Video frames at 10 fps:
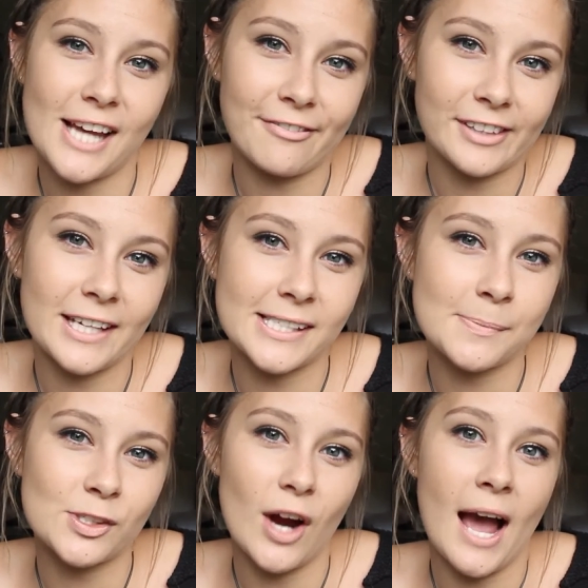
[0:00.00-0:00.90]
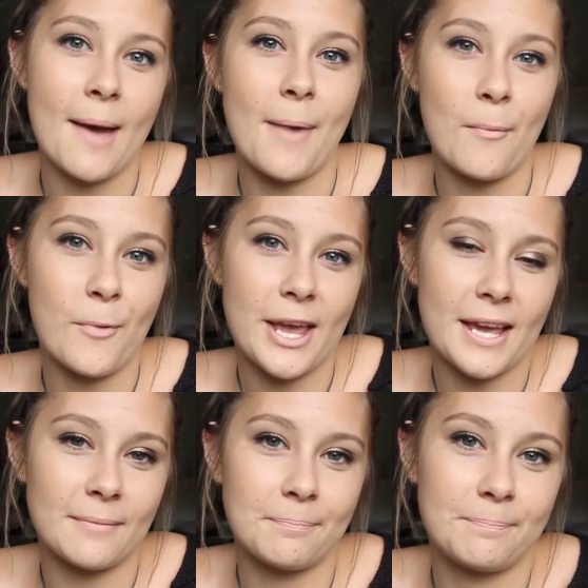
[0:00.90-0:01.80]
definitely subscribe and we
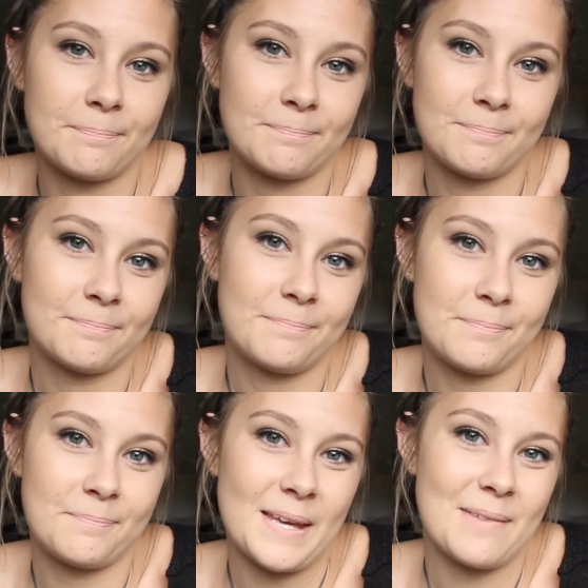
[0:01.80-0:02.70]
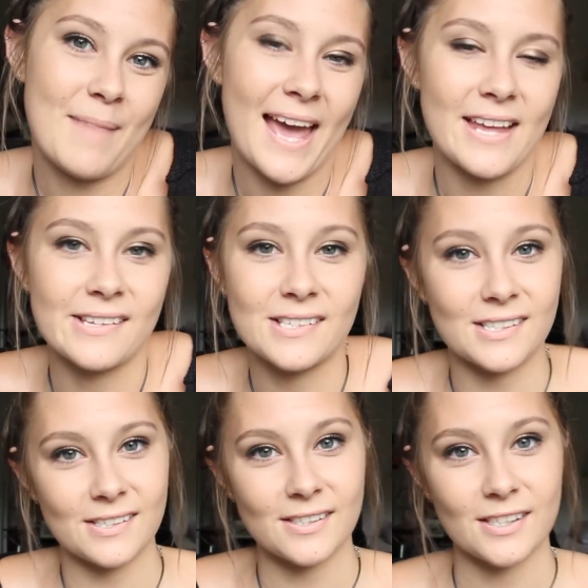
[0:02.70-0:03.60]
can be
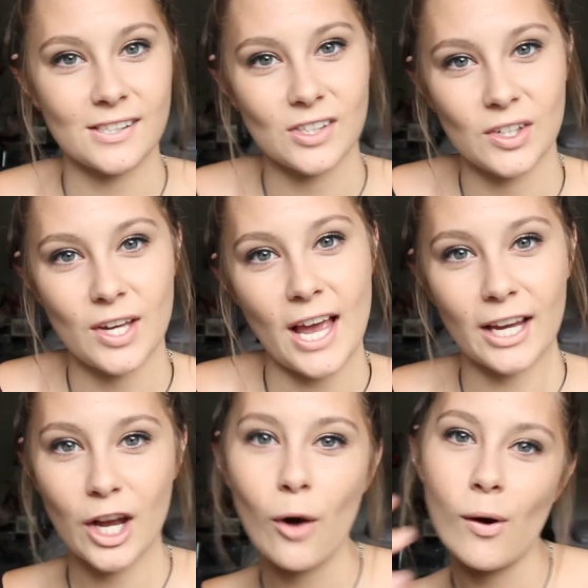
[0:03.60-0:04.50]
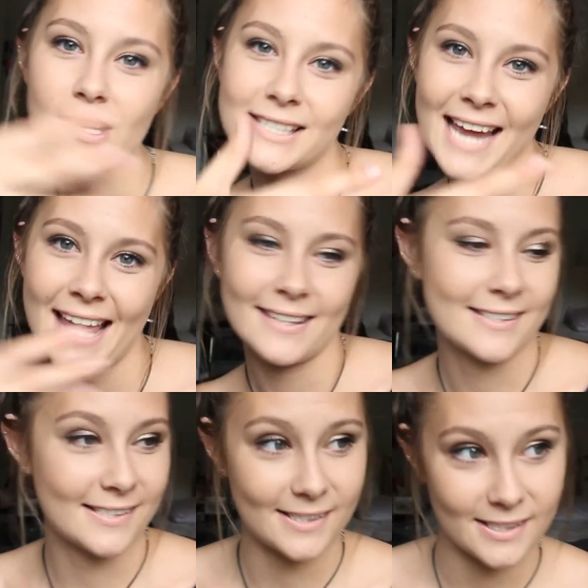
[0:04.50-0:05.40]
mates and go on
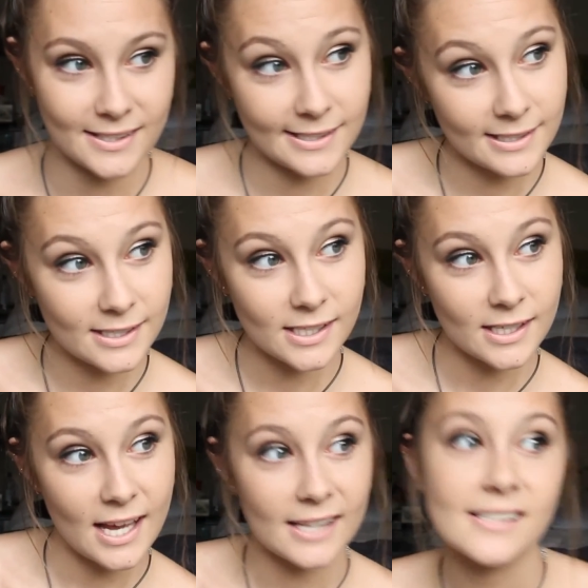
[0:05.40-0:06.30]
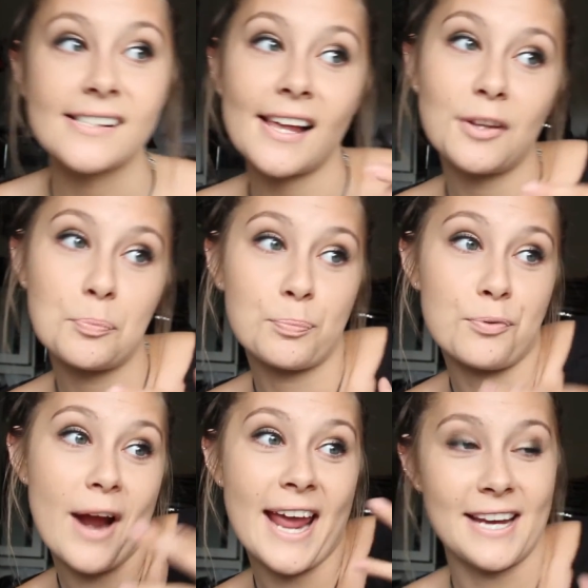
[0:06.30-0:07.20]
dates and
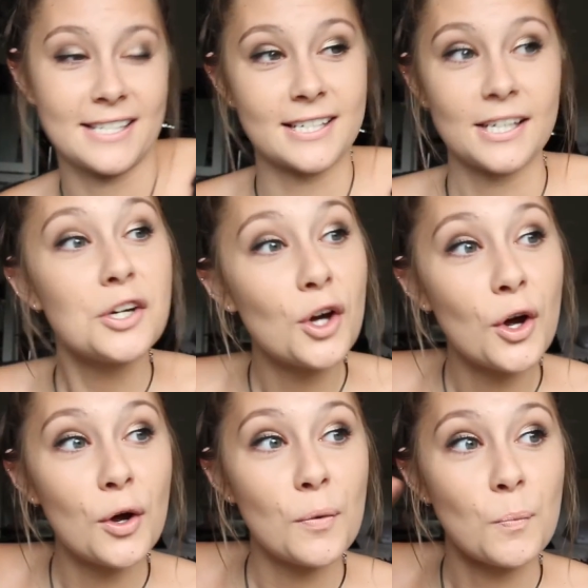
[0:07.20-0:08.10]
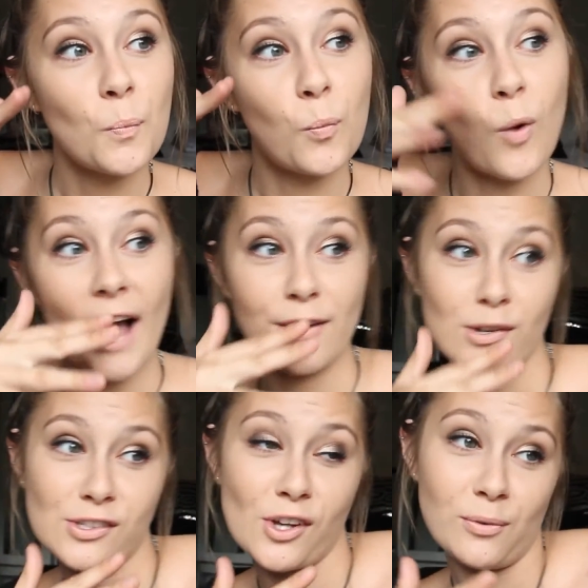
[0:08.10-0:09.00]
celebrate why
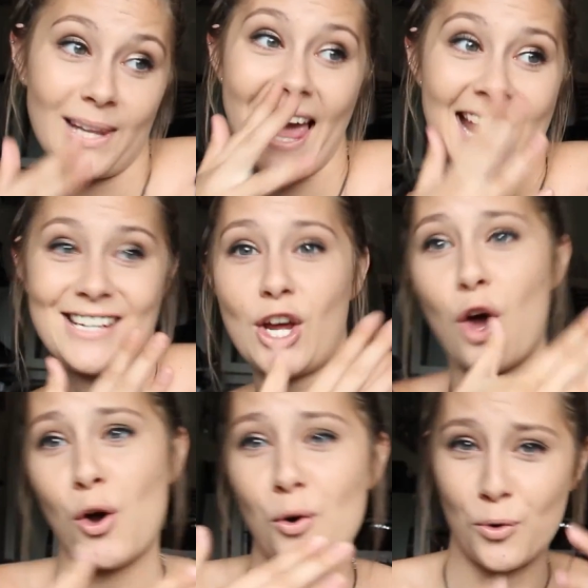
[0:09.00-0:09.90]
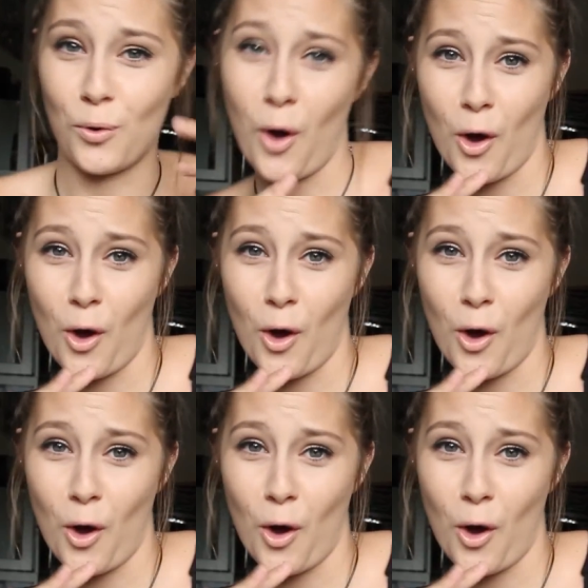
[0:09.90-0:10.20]
you're so late. Oh.